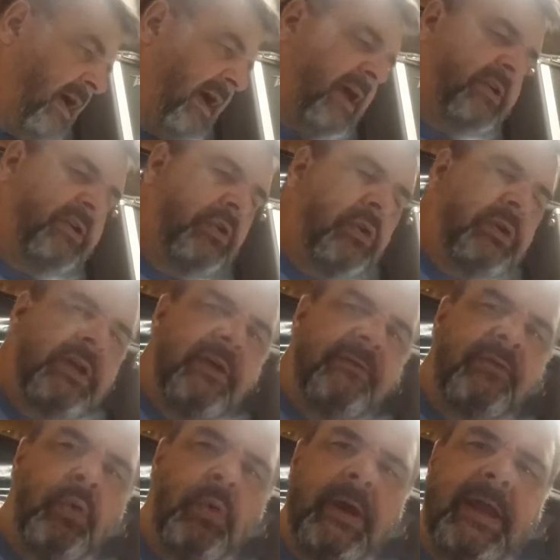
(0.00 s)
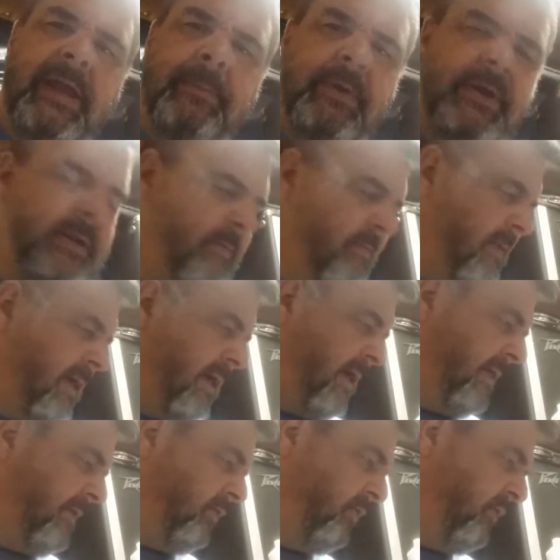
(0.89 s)
I'd do a giveaway, but
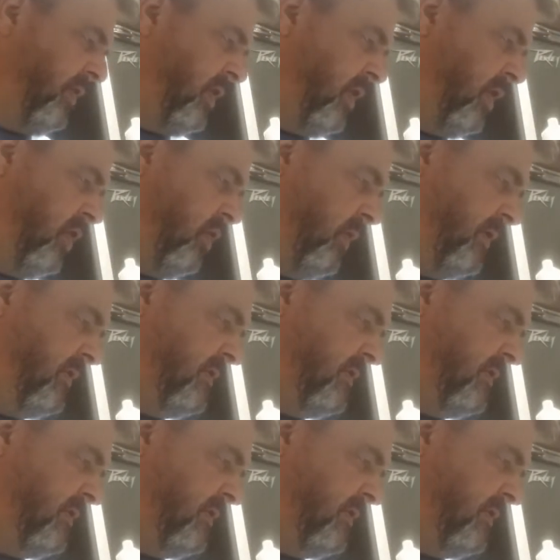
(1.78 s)
I don't know.